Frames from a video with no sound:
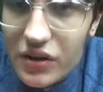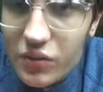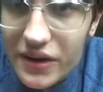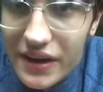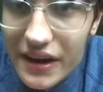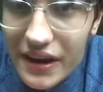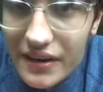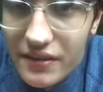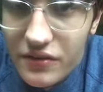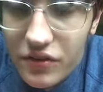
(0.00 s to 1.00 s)
we
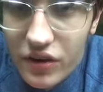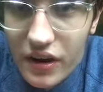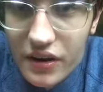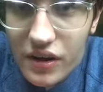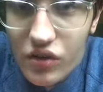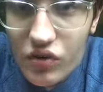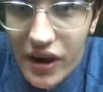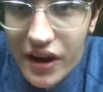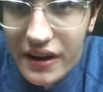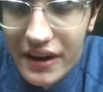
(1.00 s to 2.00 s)
headed for another
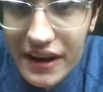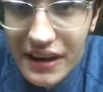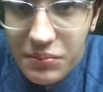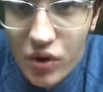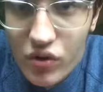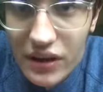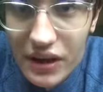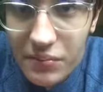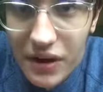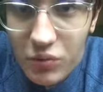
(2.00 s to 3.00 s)
ride on
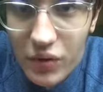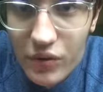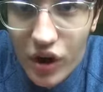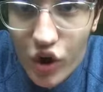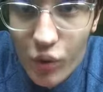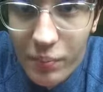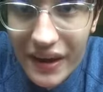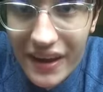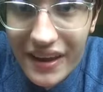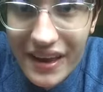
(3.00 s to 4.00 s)
Candymonium, and we were
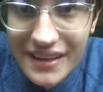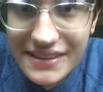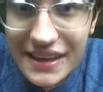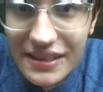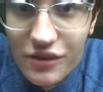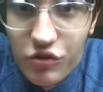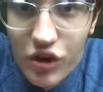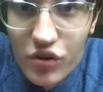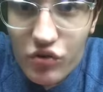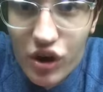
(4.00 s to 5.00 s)
hoping to get the
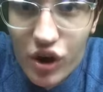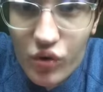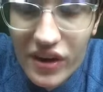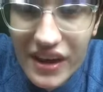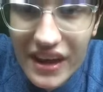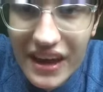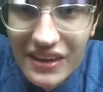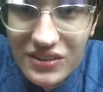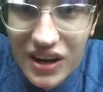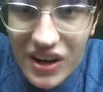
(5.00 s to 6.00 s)
front row,
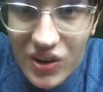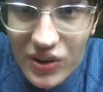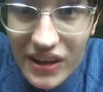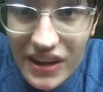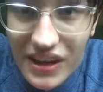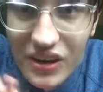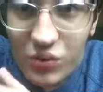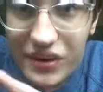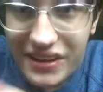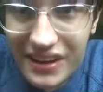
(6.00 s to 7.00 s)
and luckily,
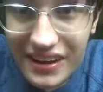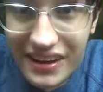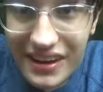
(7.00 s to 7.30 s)
we did.